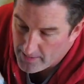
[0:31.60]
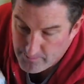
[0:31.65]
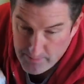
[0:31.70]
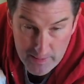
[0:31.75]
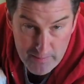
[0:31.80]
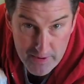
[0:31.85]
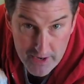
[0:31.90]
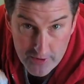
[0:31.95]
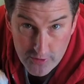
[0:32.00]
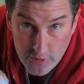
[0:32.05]

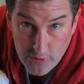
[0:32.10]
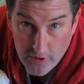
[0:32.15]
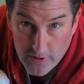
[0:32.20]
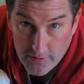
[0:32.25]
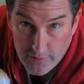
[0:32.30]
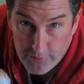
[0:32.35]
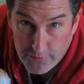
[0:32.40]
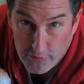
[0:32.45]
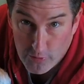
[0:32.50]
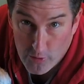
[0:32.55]
Maybe I do it
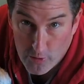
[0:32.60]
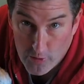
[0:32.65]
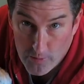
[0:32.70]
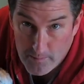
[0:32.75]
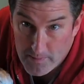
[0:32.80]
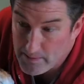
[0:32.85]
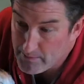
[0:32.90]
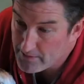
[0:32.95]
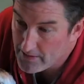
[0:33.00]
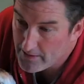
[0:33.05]
on the floor,
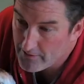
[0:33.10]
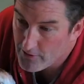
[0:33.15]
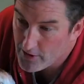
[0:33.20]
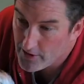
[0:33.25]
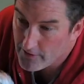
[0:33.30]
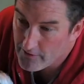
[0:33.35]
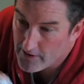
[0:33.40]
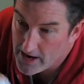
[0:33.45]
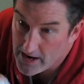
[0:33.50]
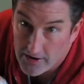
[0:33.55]
maybe they
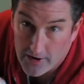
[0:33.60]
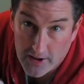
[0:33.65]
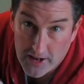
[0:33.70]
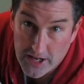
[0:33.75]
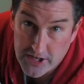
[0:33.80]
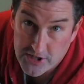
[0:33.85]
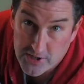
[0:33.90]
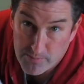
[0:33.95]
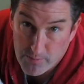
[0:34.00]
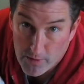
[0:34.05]
run around
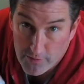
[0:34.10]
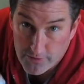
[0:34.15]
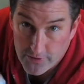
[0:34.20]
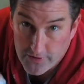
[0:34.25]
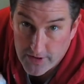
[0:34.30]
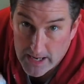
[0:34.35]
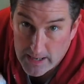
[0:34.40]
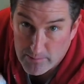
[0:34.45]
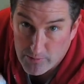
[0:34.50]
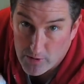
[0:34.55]
and they jump off
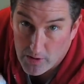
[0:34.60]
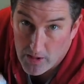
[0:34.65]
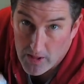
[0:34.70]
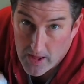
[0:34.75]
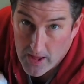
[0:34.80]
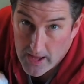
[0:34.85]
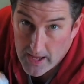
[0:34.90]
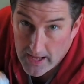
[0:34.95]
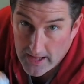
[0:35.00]
the table.